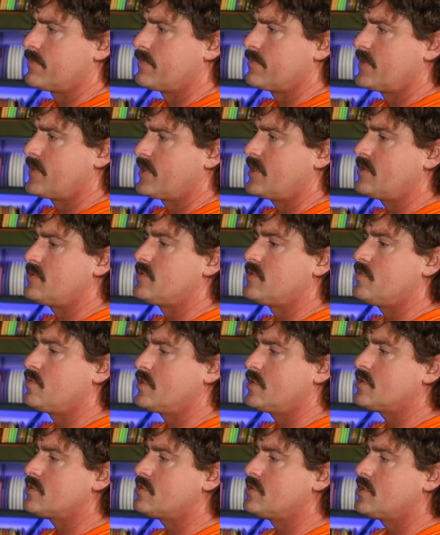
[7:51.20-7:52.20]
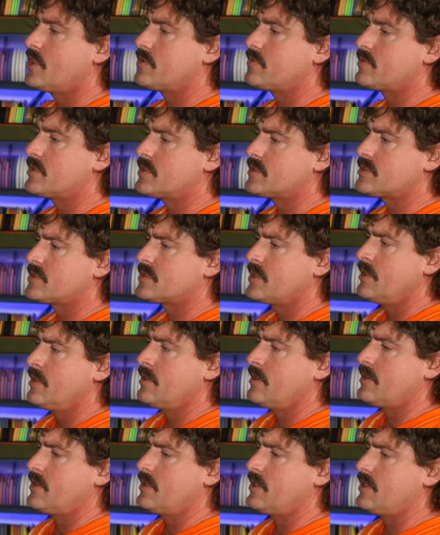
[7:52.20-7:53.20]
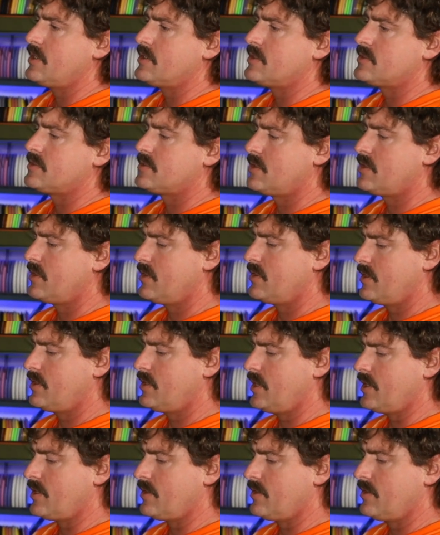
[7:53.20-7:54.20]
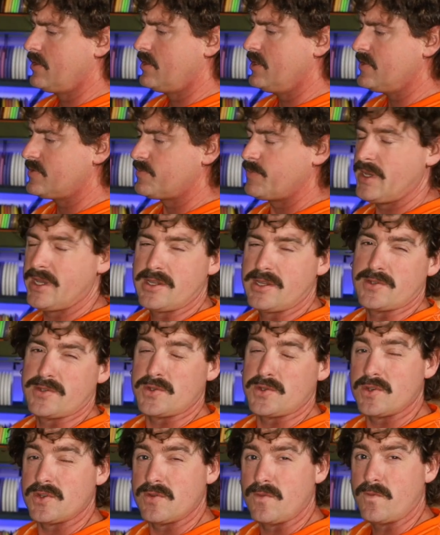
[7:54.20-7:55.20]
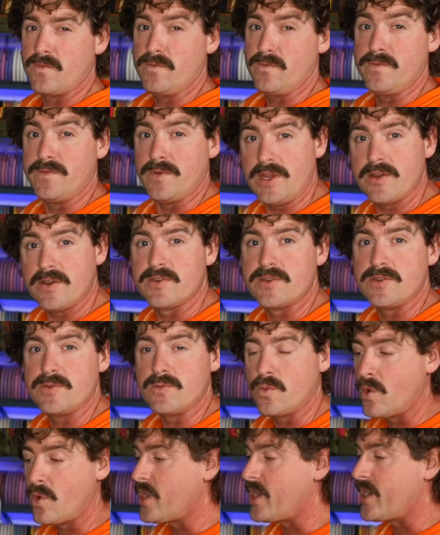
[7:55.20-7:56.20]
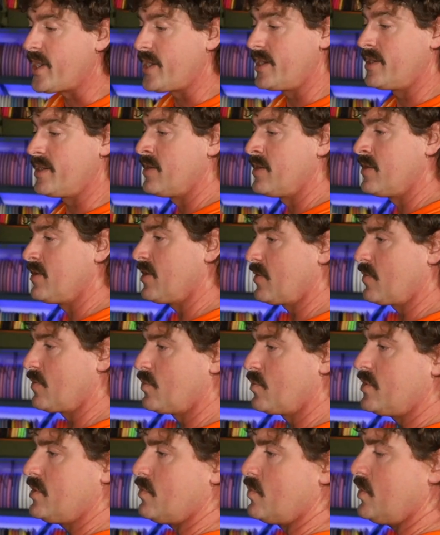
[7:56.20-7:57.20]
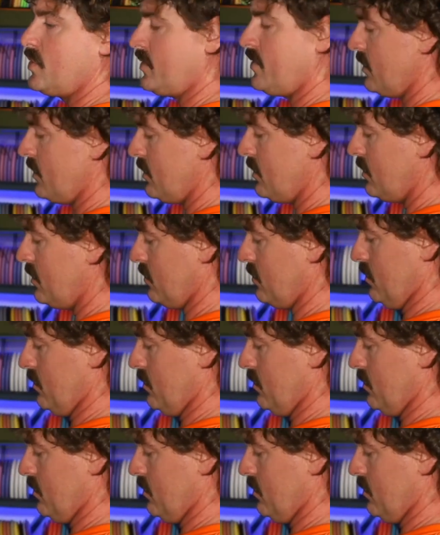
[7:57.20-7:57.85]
things you will notice is that this bag is very wide. Like with the